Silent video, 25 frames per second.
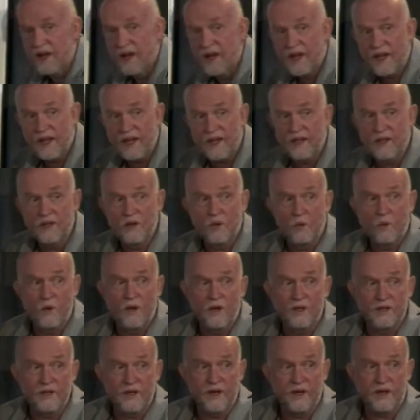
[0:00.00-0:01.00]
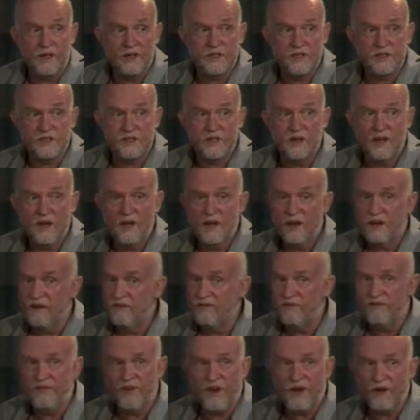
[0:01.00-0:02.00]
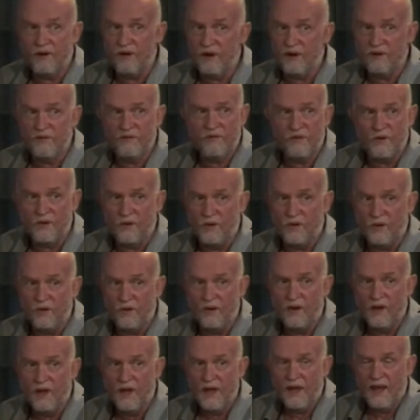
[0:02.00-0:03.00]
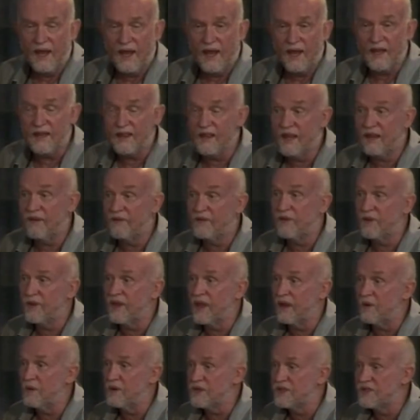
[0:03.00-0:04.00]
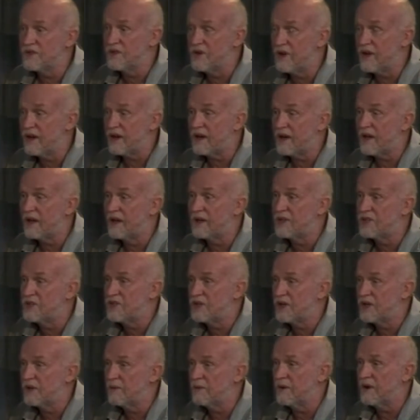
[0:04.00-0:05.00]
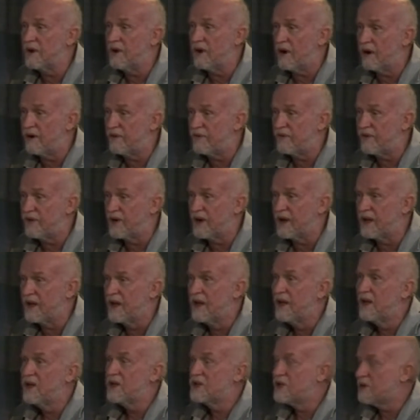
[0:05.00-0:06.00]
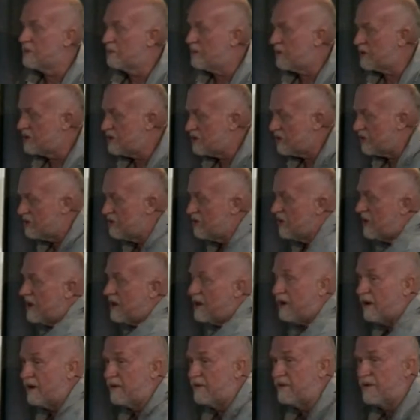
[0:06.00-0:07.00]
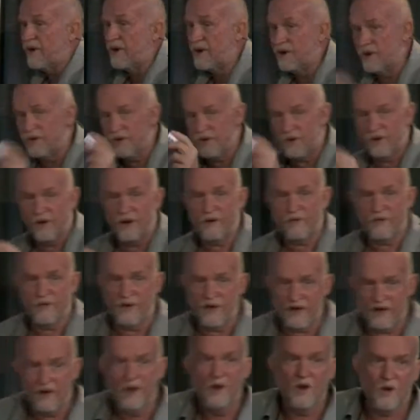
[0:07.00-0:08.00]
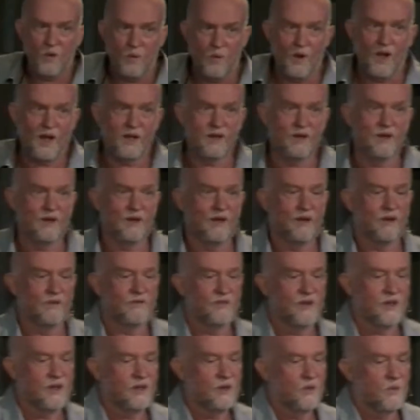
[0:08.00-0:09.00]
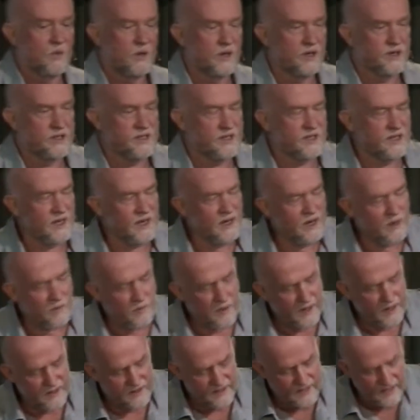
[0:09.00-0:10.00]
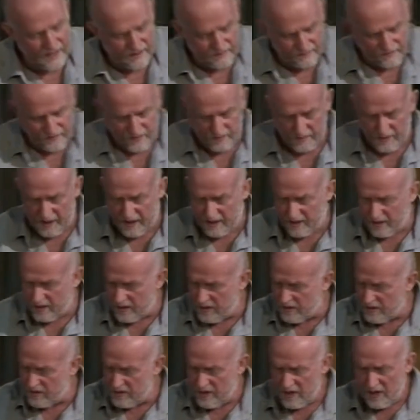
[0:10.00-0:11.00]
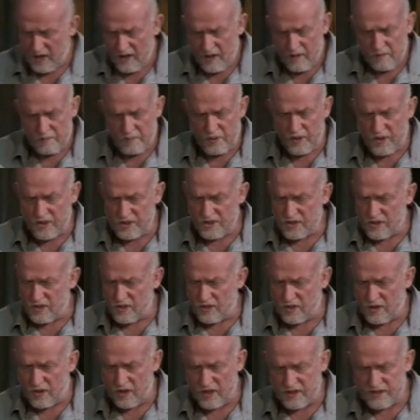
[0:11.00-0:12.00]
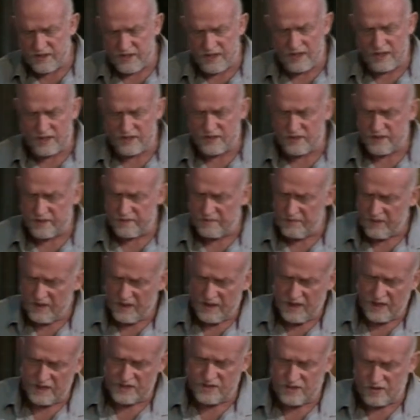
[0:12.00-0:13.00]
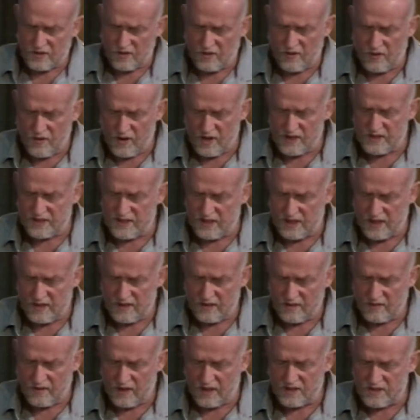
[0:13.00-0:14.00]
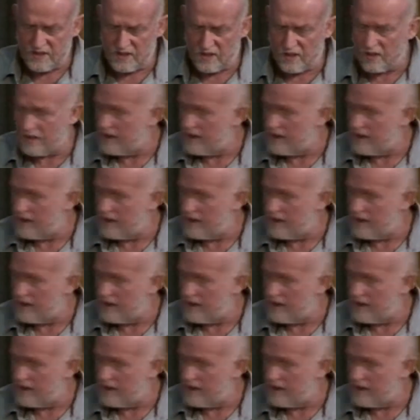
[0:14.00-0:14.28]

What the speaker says: in the wilderness. Very few. And therefore, there was not a legitimate offering to put your drink offering on your offering while you lived in the wilderness. Think about that from our own personal context. It's crazy, crazy good.